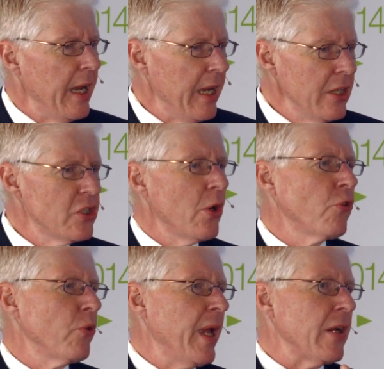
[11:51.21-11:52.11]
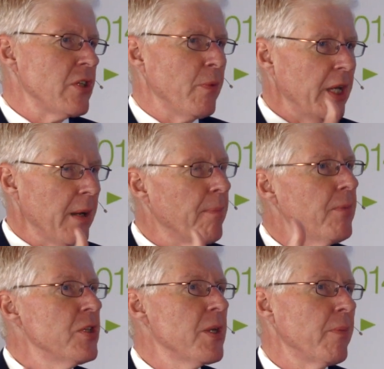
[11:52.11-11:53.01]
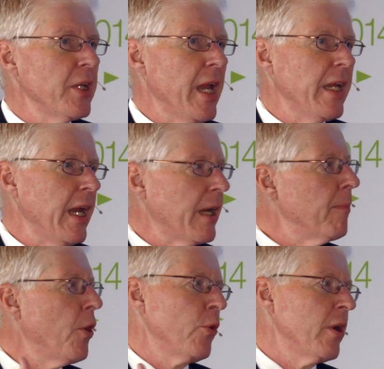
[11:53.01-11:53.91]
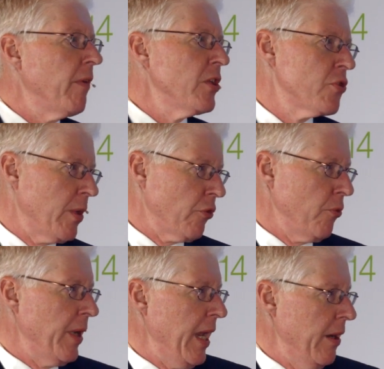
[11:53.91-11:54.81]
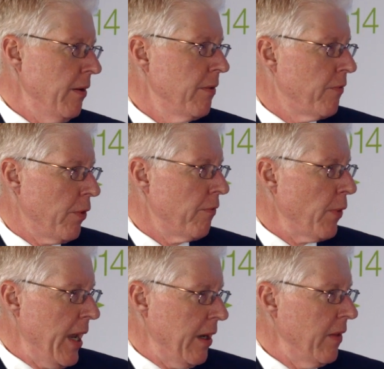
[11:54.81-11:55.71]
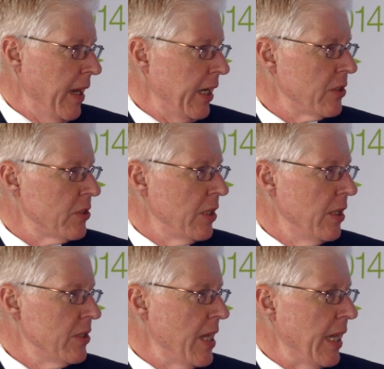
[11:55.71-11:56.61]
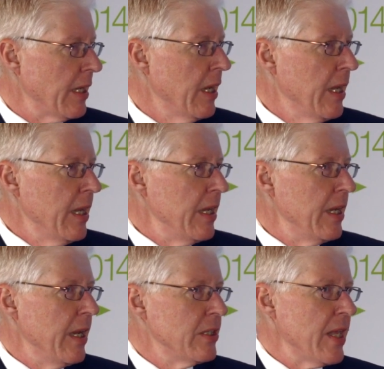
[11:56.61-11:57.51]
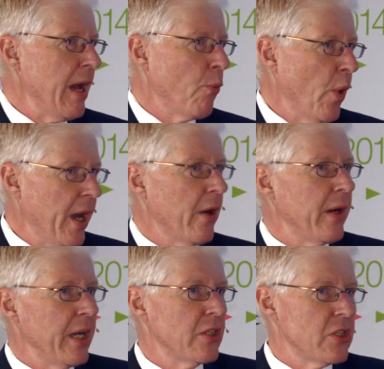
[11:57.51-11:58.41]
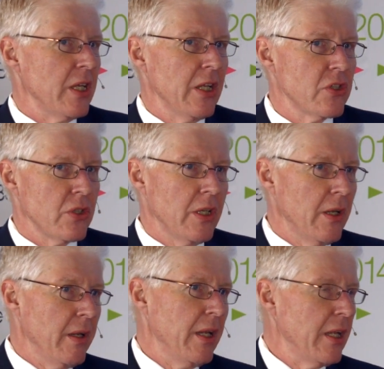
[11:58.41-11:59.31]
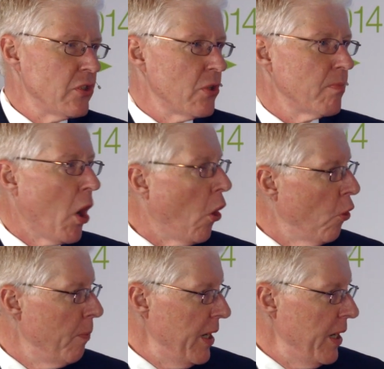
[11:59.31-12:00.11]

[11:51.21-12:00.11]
Is social now simply simply a, a component of unstructured data for, for analytics? Is that is that where its its its home